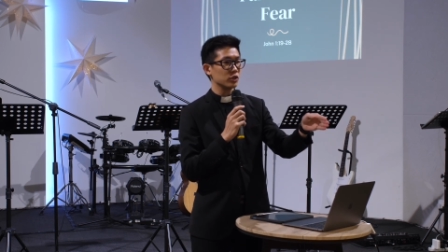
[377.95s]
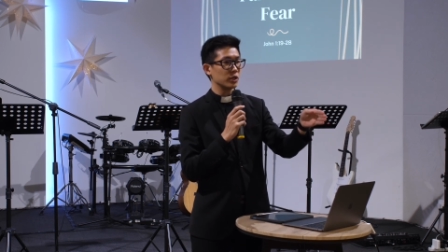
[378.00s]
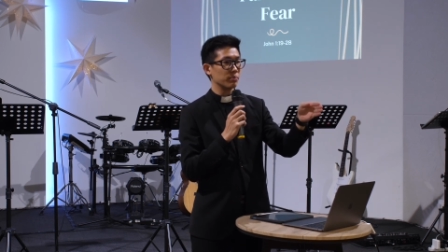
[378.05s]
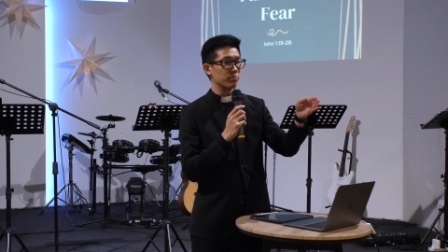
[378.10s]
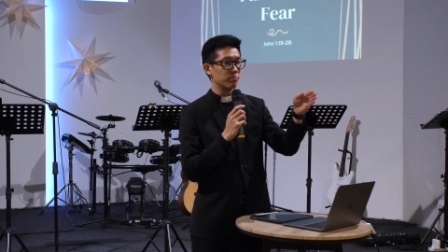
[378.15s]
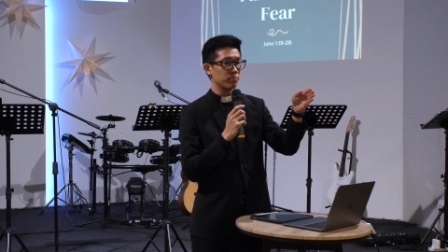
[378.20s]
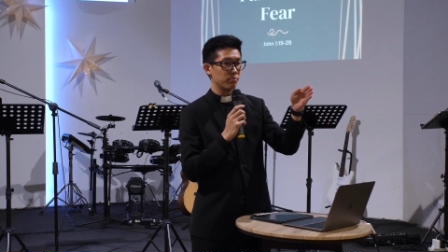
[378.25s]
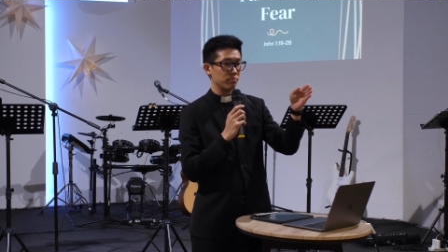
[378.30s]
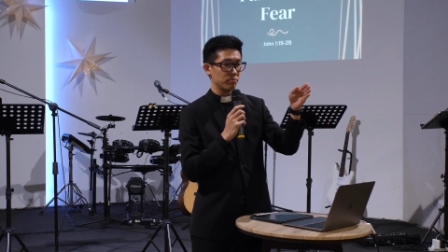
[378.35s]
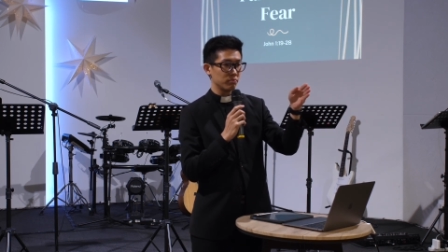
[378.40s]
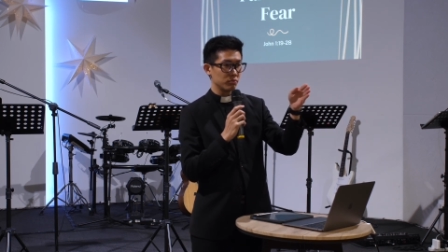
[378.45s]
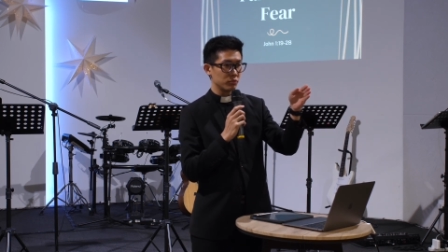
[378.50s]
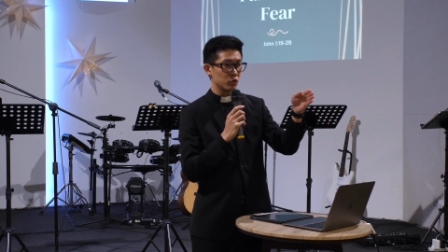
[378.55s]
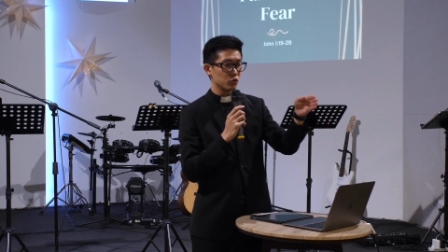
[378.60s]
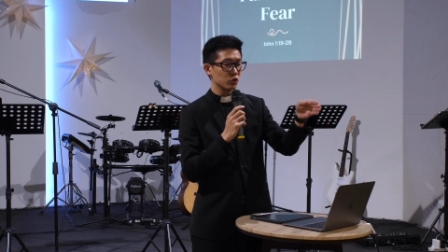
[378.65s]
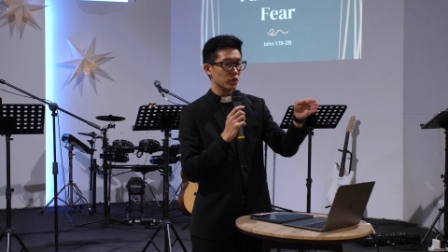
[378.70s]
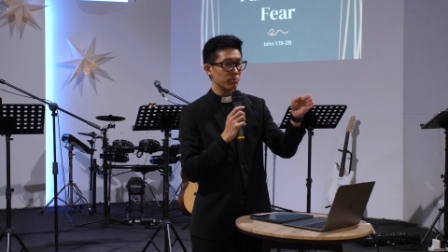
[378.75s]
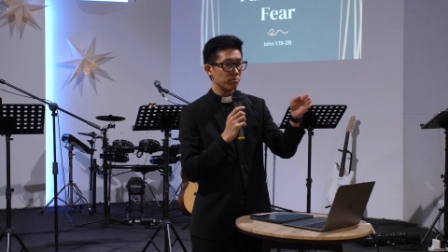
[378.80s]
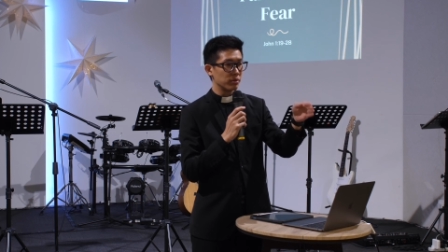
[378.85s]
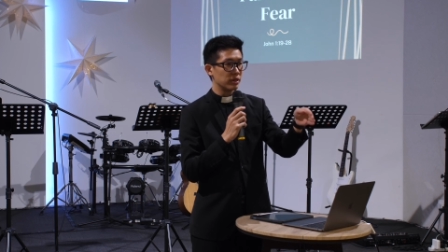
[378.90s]

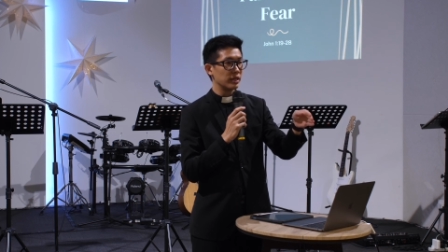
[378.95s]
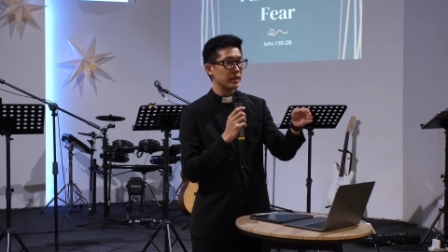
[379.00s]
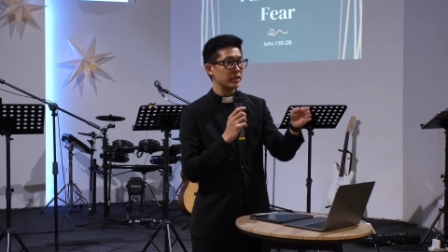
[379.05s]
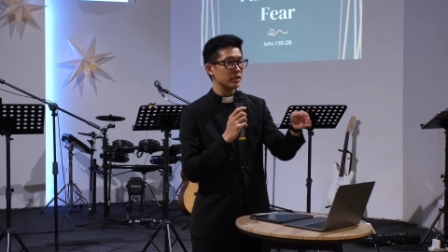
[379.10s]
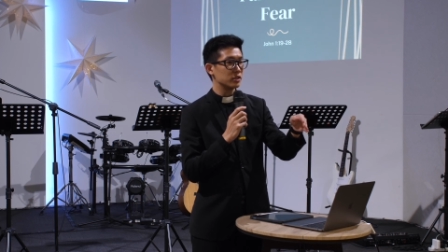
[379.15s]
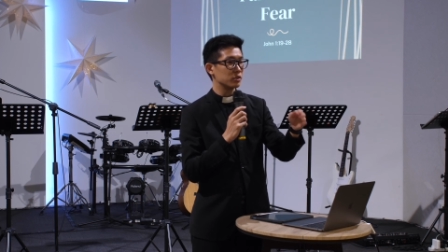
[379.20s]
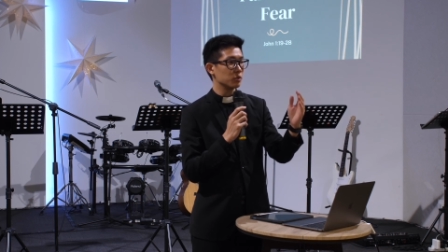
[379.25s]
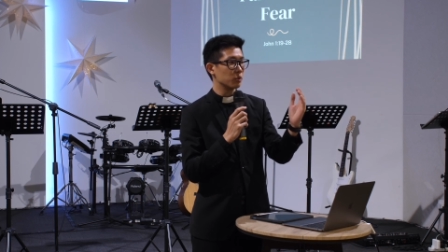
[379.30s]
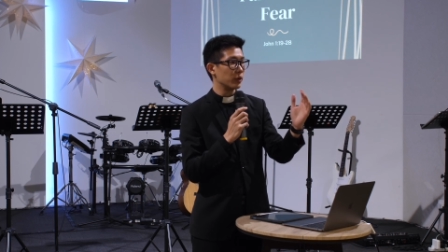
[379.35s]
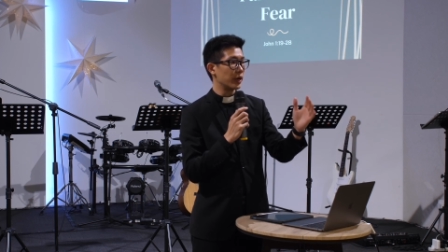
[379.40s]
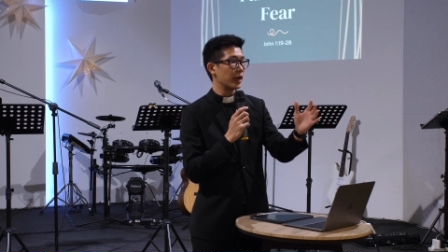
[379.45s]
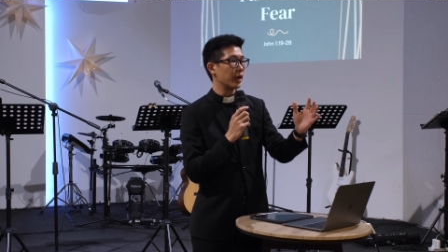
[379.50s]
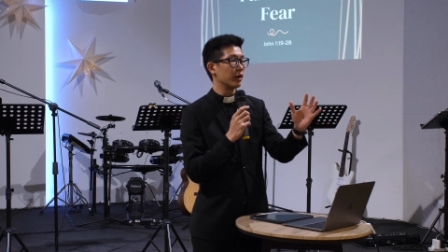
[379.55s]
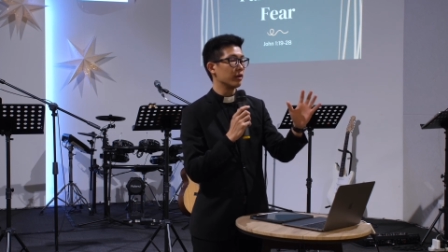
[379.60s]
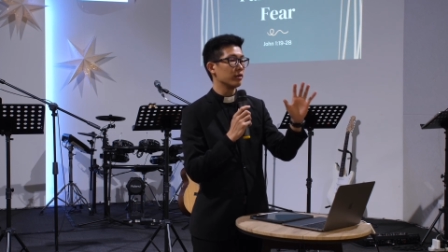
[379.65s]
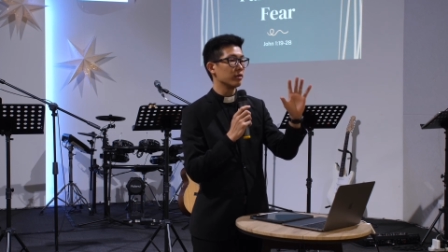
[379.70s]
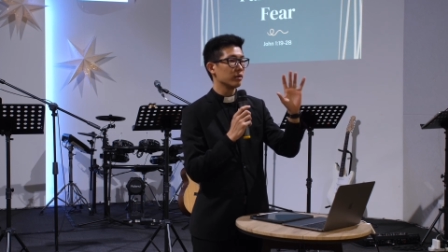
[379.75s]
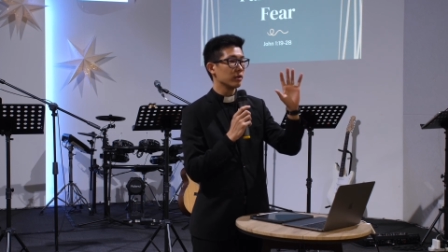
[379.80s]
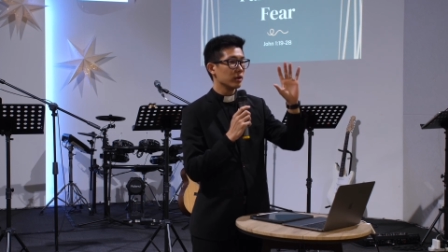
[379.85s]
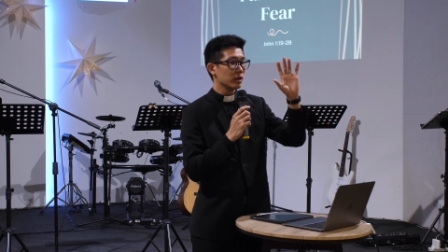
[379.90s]
the place
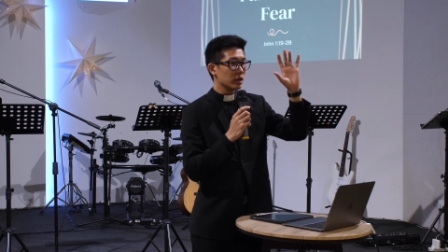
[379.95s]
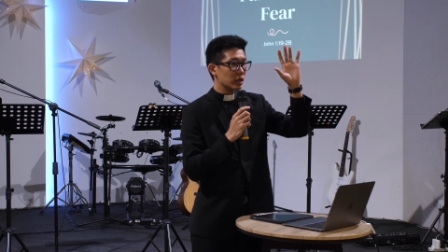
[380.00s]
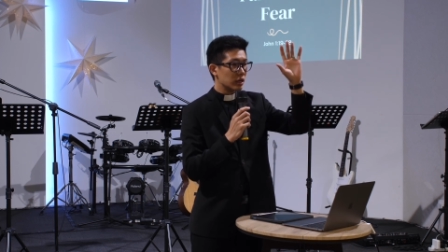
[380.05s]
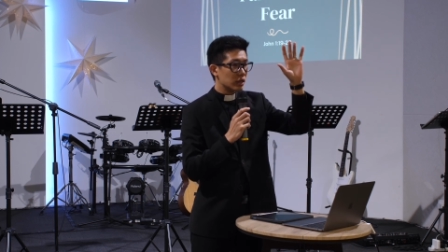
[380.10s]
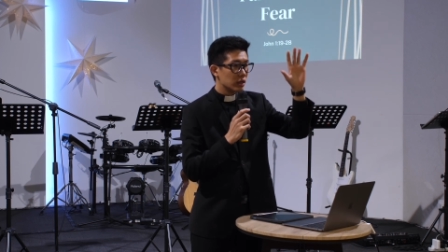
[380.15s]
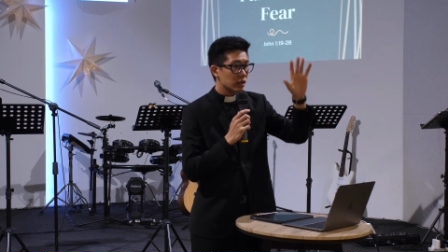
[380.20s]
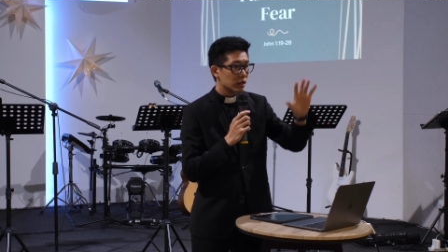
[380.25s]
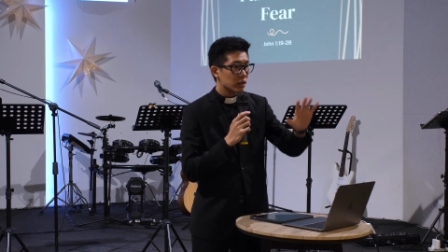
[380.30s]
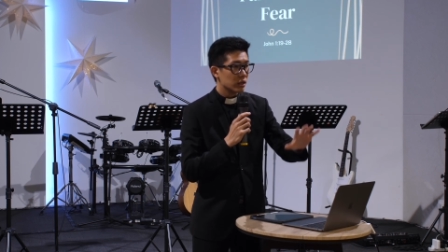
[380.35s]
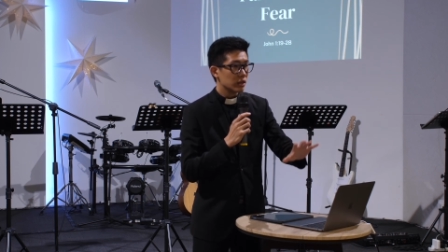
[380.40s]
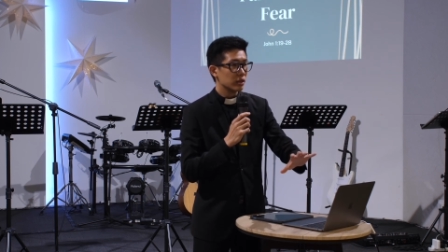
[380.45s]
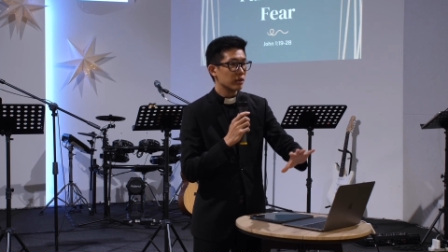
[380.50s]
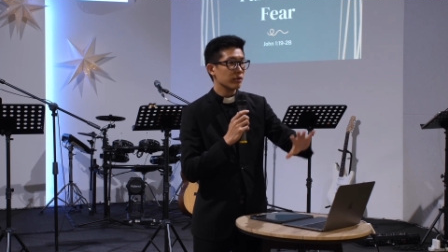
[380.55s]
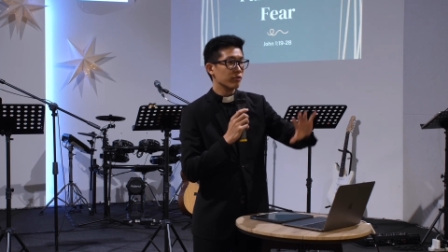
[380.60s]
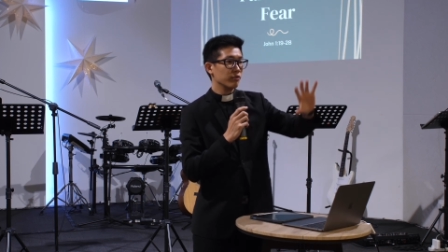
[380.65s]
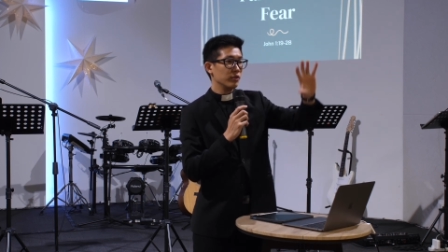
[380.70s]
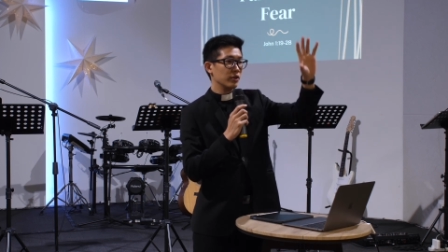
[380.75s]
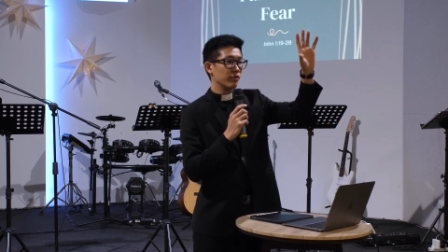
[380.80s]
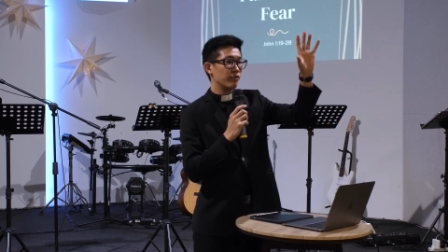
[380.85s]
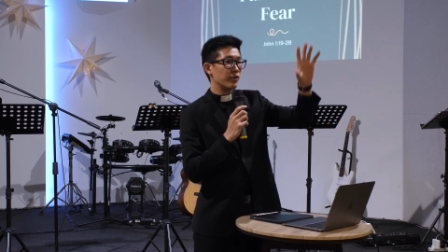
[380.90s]
where
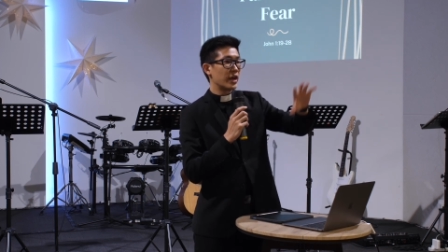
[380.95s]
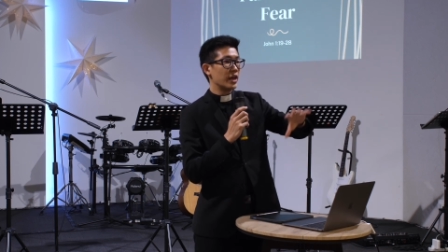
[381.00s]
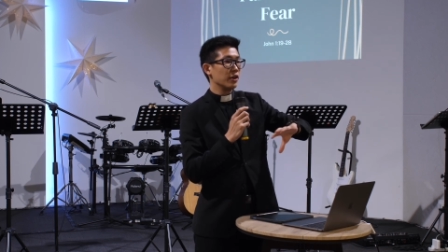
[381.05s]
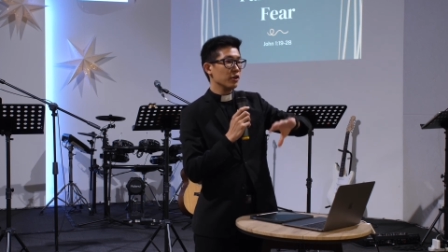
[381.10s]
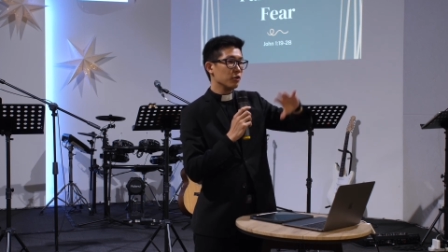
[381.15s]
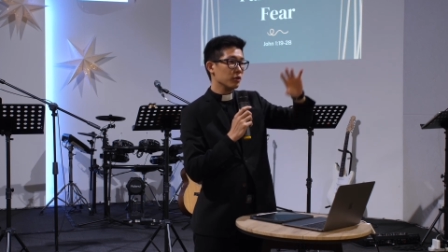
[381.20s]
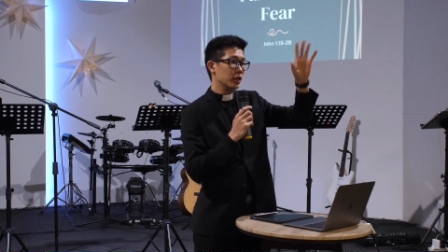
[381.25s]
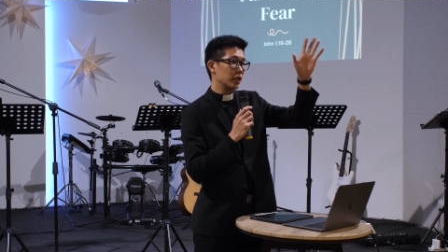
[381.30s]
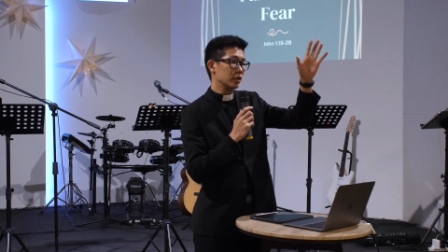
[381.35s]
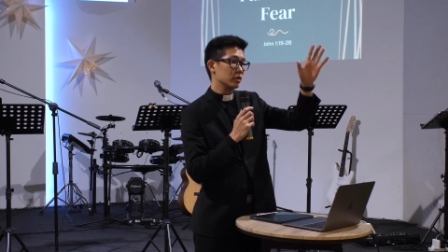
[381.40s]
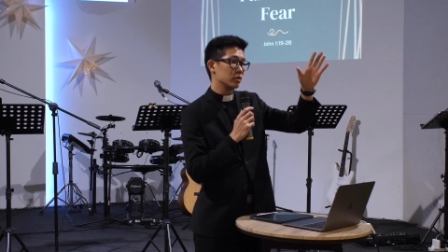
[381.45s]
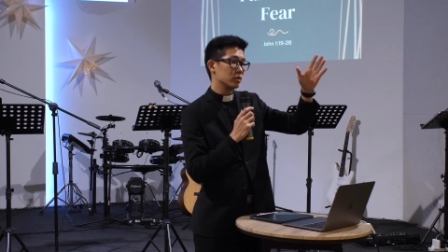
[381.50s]
the venue is.